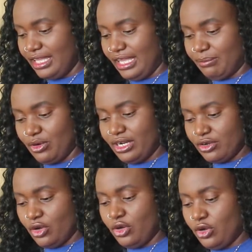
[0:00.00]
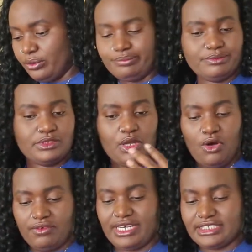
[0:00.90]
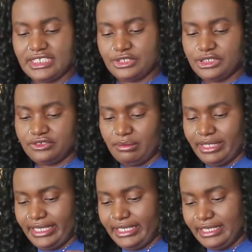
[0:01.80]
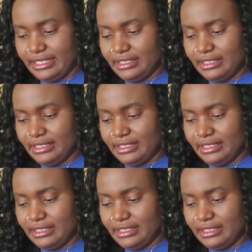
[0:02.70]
I'm gonna go over accessories from like